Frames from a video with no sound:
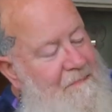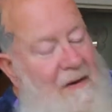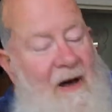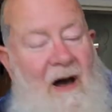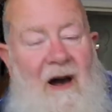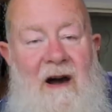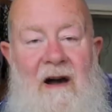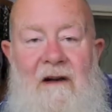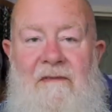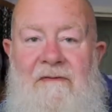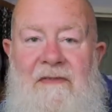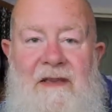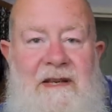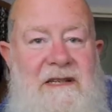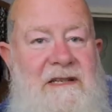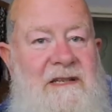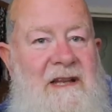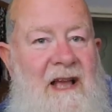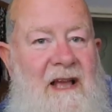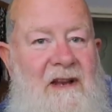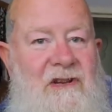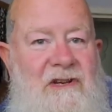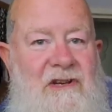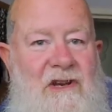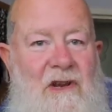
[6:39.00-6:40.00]
part of this
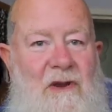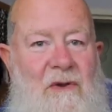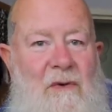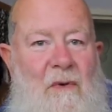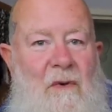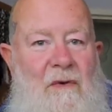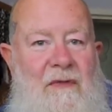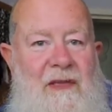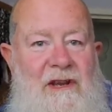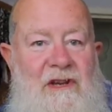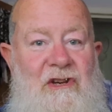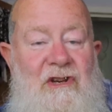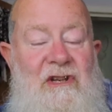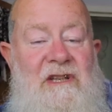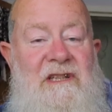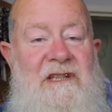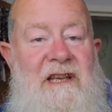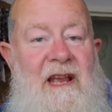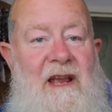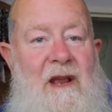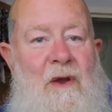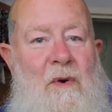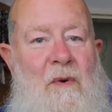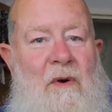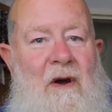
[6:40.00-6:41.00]
statue, or they just
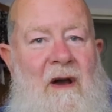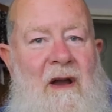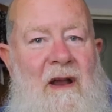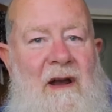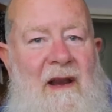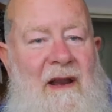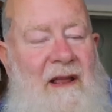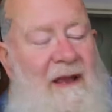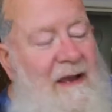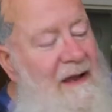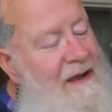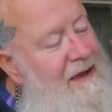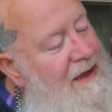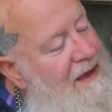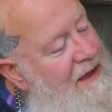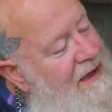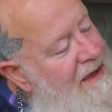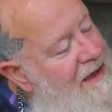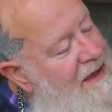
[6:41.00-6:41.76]
sit quietly